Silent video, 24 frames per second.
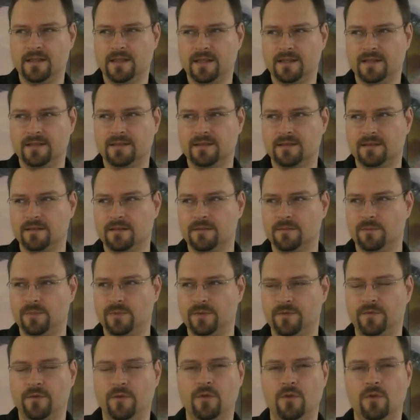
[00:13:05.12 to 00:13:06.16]
as
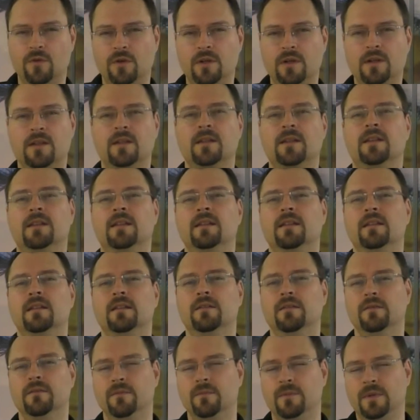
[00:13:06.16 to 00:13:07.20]
before
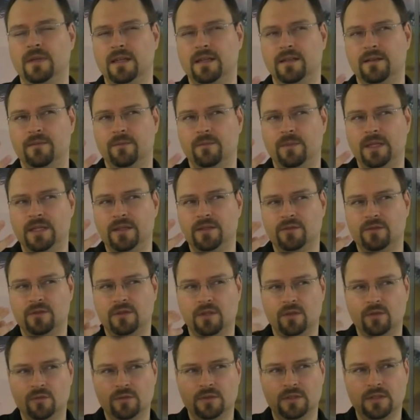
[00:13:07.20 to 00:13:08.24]
when you
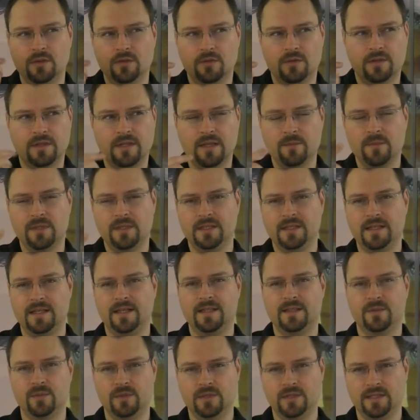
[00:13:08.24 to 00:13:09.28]
don't look them in the
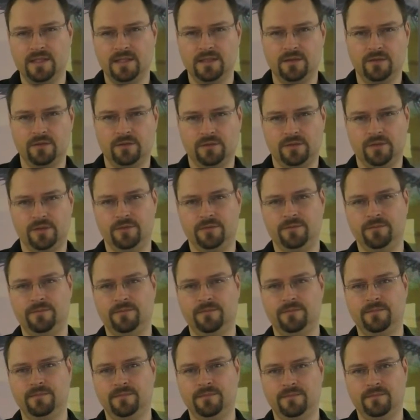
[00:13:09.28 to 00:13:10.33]
eyes when they talk to you.
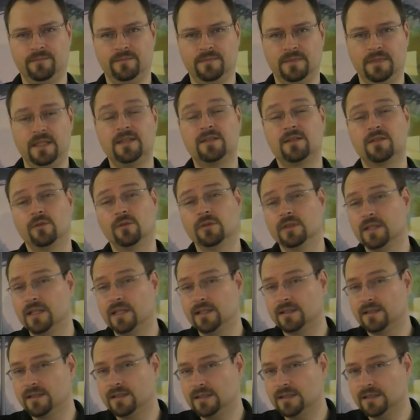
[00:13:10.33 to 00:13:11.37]
It's only
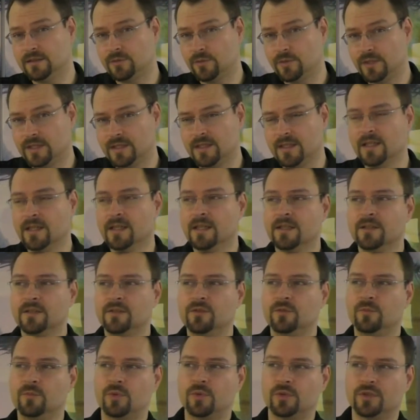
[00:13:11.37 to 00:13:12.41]
a little trick
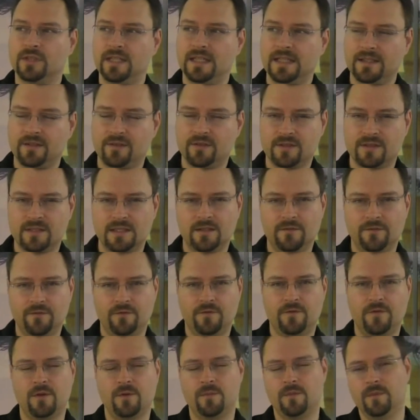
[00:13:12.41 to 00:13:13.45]
to protect yourself
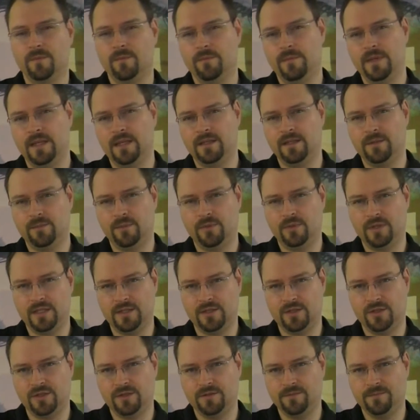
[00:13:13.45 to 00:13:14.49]
from
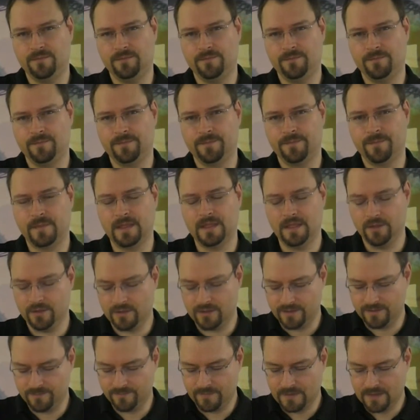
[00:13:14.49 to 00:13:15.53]
manipulation. Okay,